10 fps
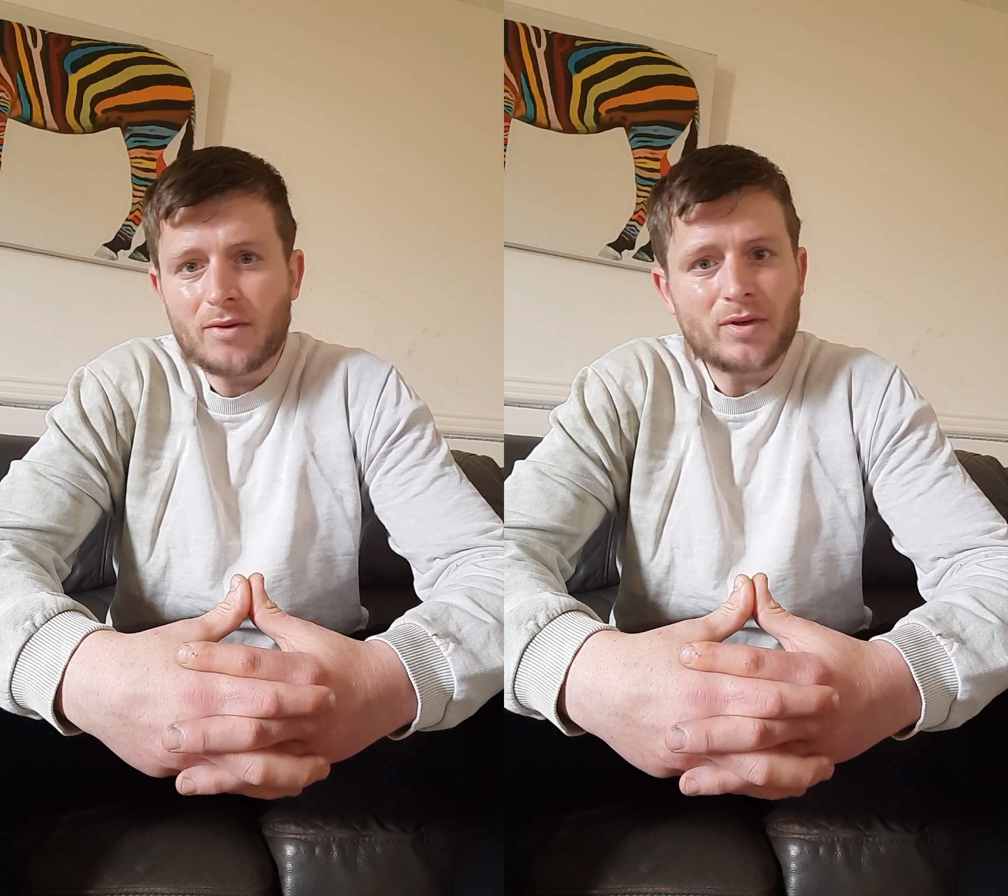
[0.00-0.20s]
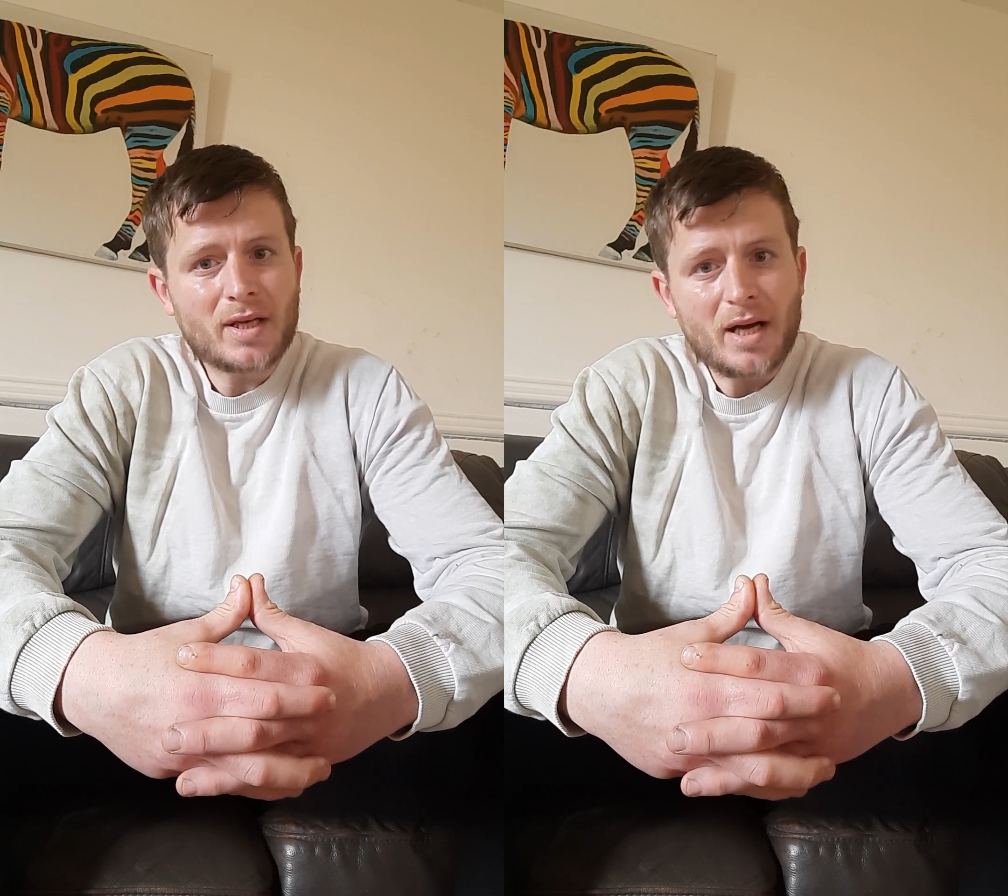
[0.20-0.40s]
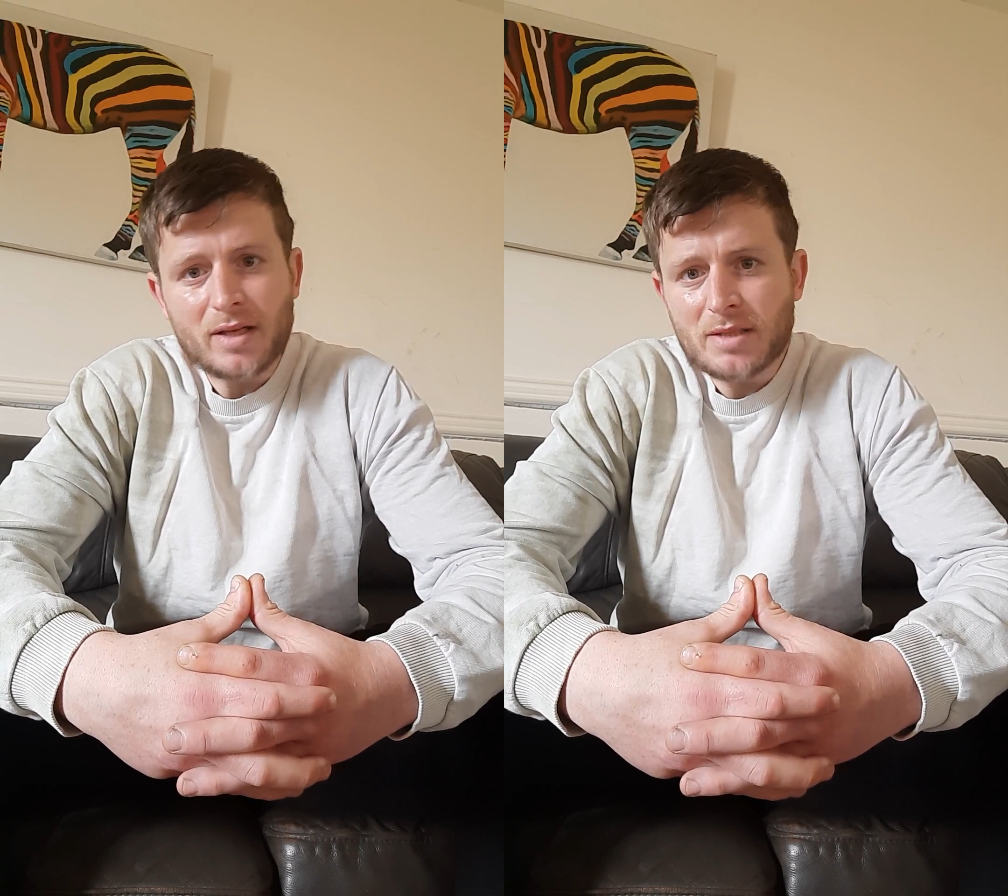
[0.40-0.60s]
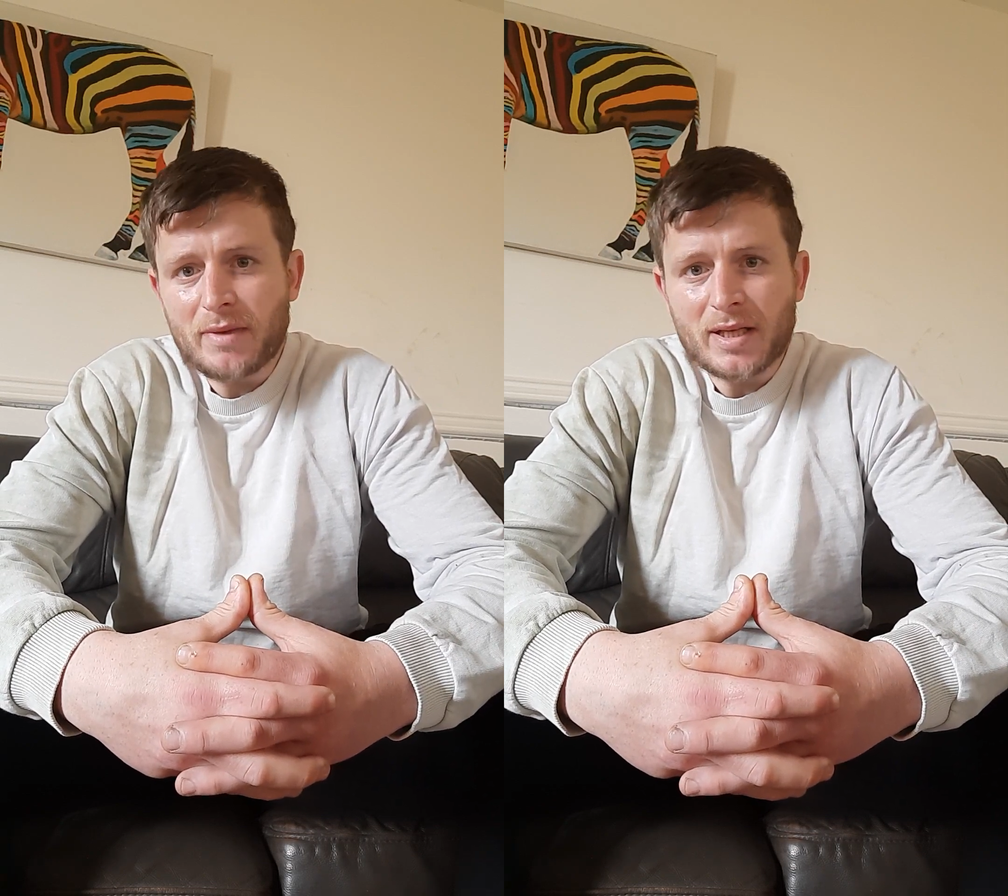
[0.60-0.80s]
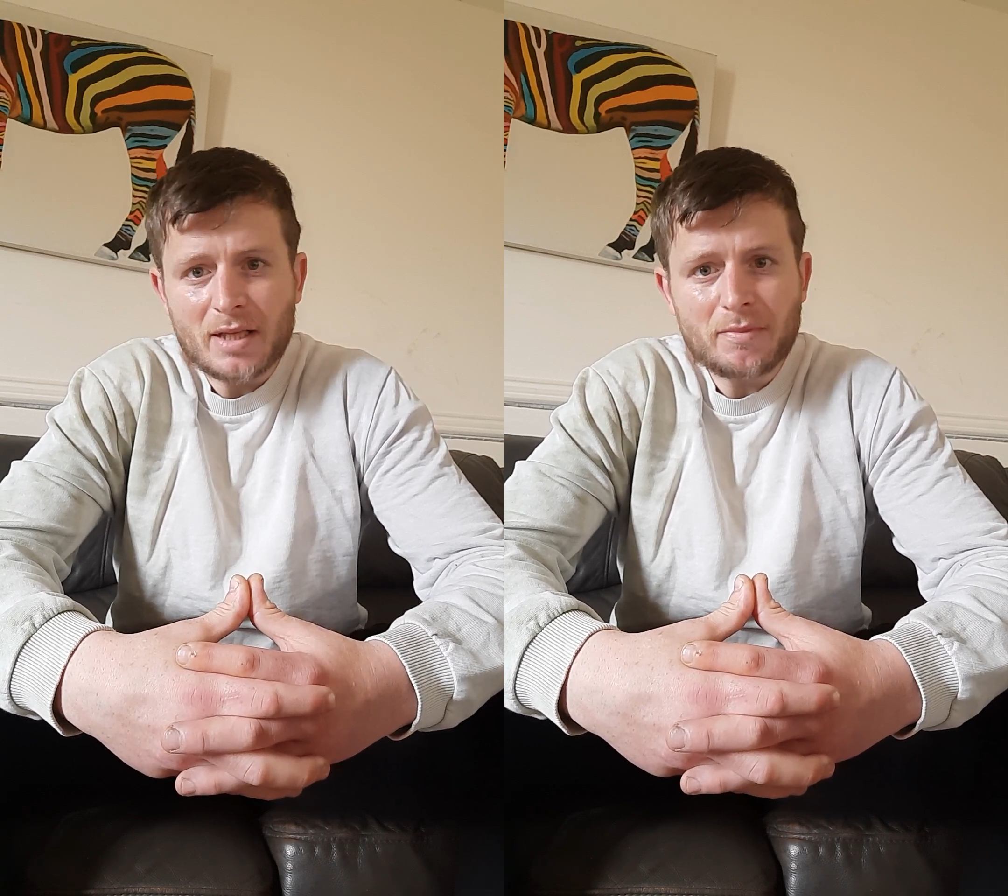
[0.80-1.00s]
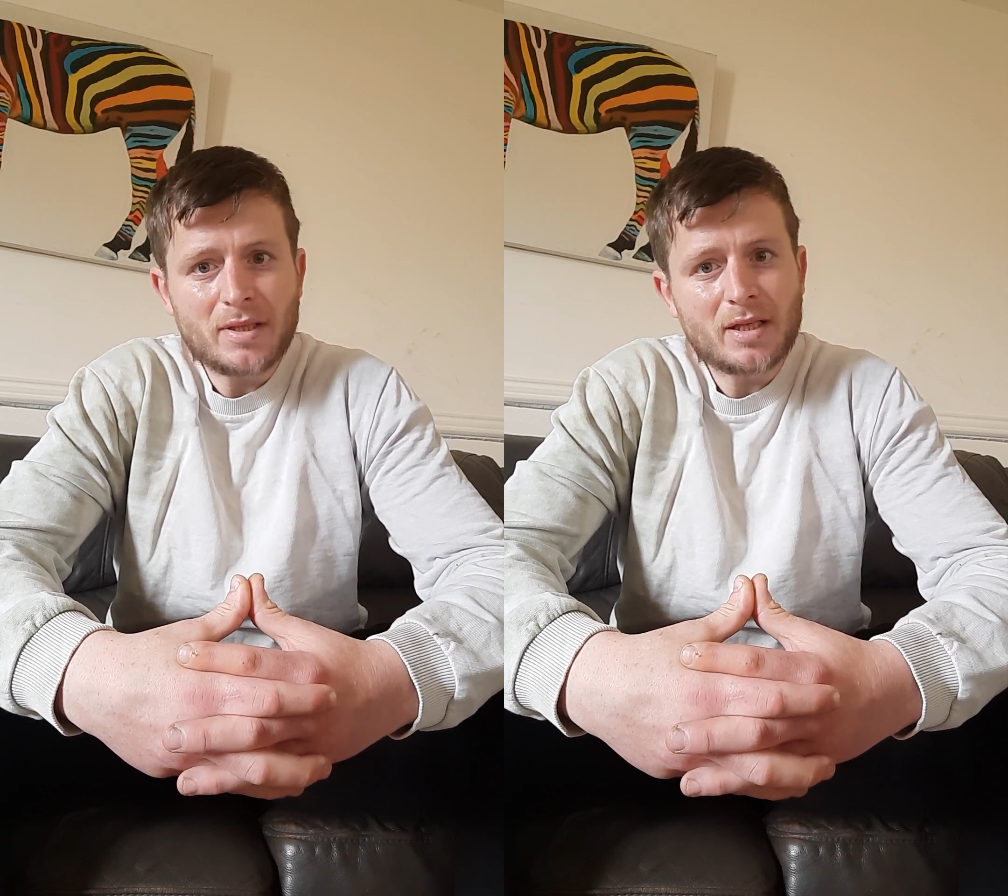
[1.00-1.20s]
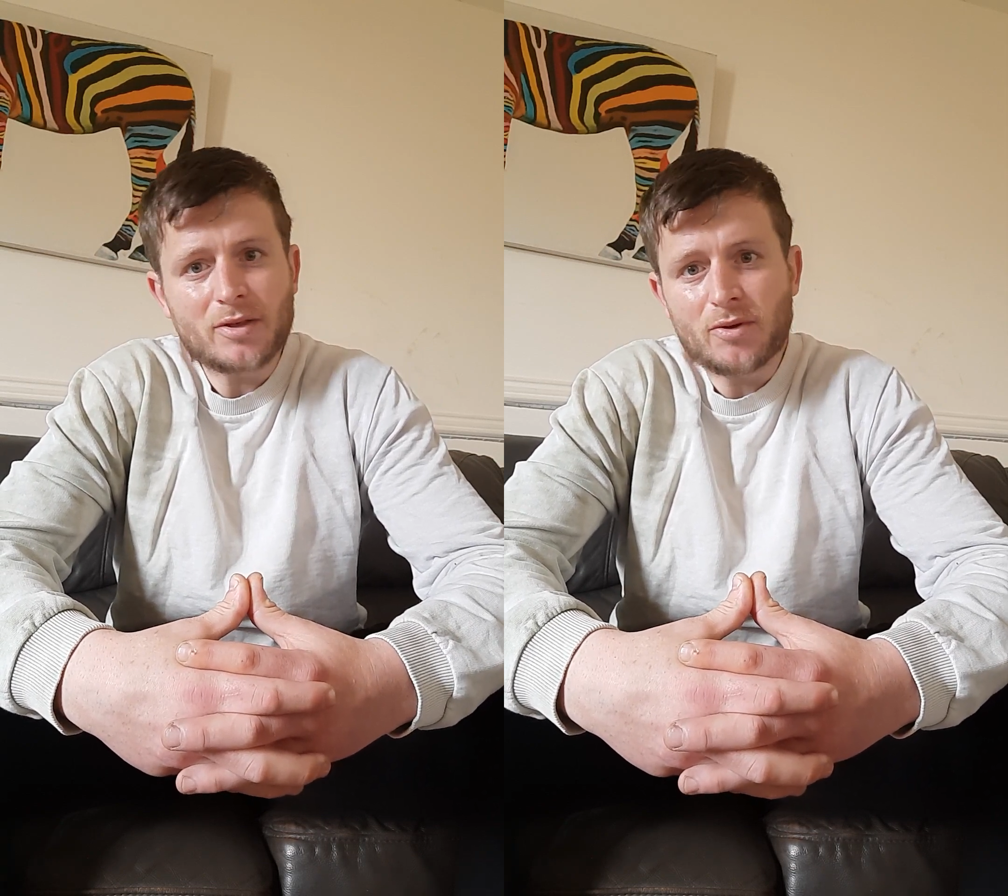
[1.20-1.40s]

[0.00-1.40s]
Regardless of my kid being there or